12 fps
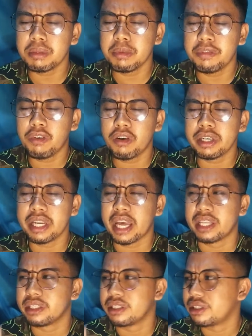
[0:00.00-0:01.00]
But before
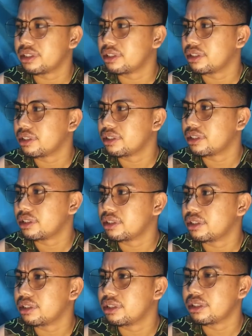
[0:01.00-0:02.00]
that,
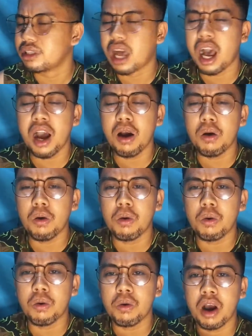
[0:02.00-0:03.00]

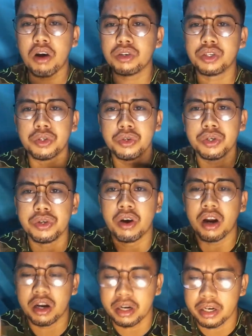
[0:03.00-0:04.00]
how sure you
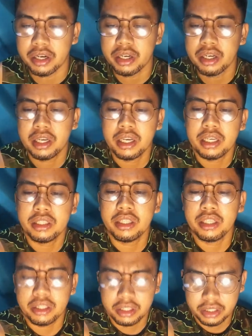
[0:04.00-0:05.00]
are
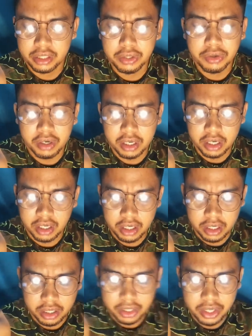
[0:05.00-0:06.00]
that you
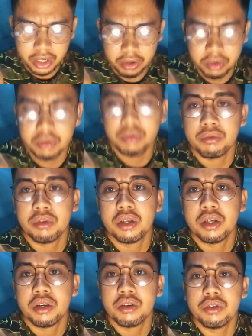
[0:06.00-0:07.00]
are
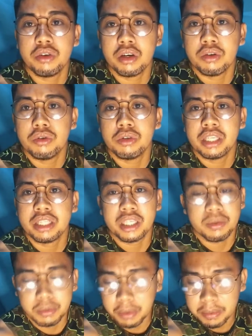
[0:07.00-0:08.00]
good in
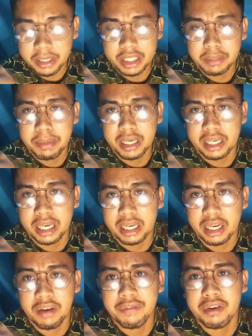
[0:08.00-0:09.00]
terms of public speaking?
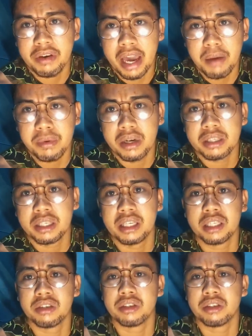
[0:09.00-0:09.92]
Have you ever assessed